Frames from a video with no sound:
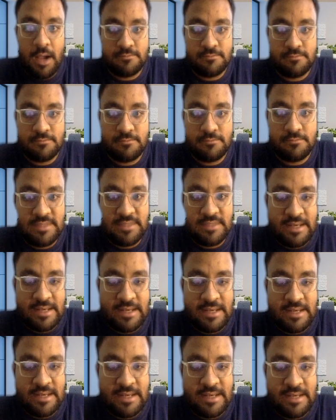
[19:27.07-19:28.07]

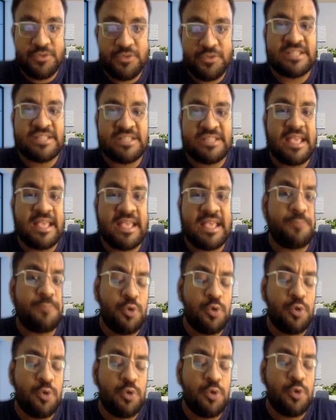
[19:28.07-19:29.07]
then you just
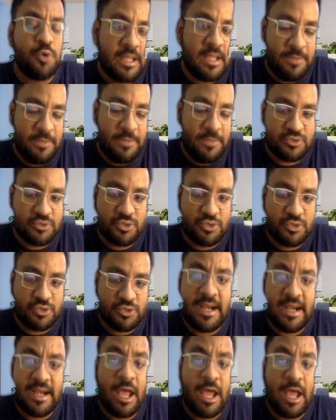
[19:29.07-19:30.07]
explore the abuse. Okay,
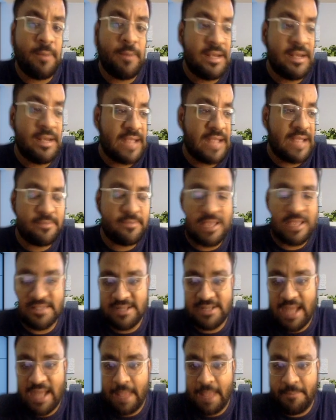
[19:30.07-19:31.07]
that how many times
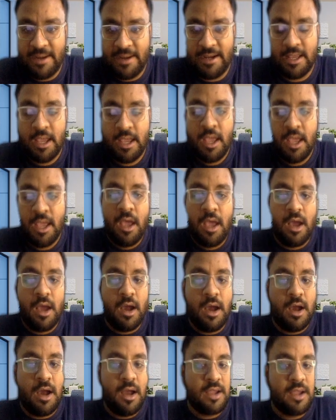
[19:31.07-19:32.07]
has it happened?
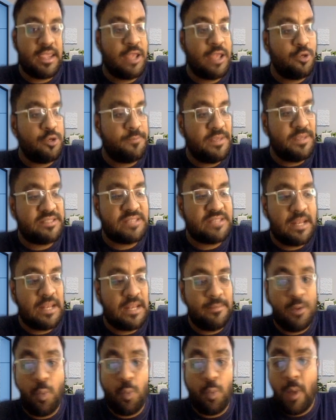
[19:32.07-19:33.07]
Can you please tell
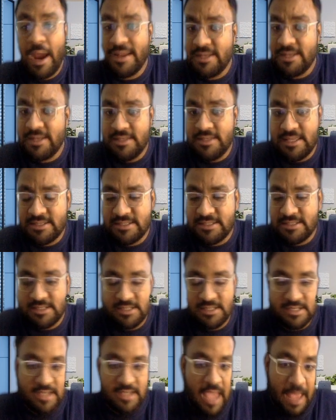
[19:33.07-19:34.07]
me why did this
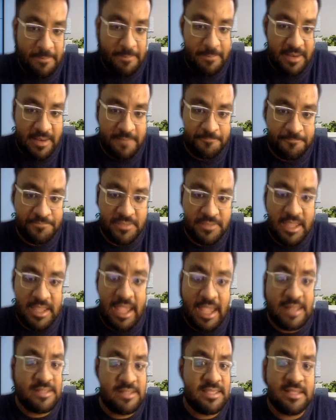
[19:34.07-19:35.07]
happen?
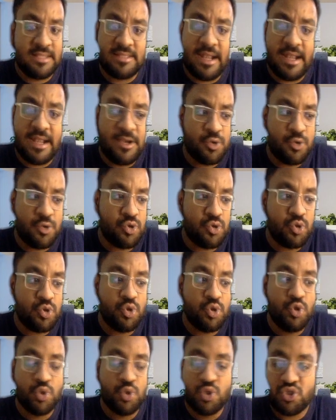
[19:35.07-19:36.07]
Anything that
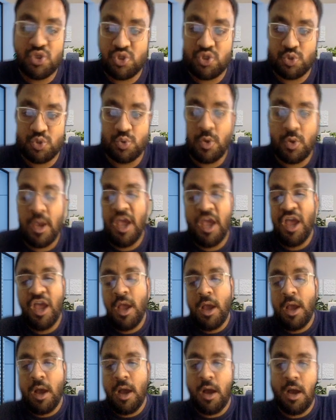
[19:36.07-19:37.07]
you used to
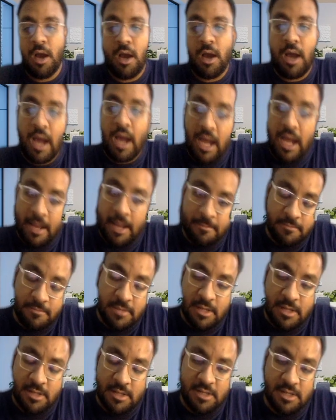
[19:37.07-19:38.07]
harm
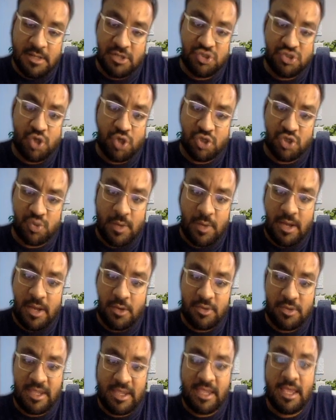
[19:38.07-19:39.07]
Joshua.
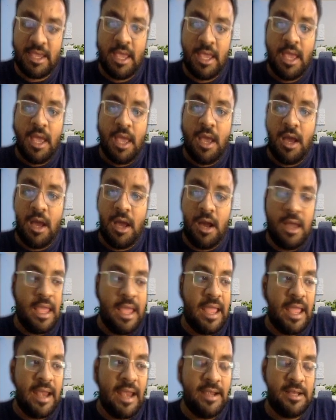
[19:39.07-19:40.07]
Okay,
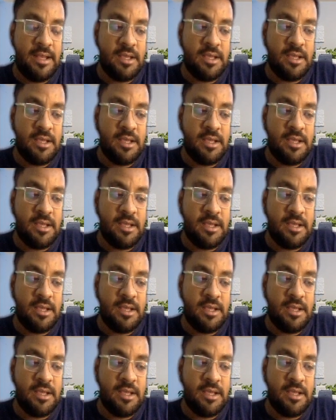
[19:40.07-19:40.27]
and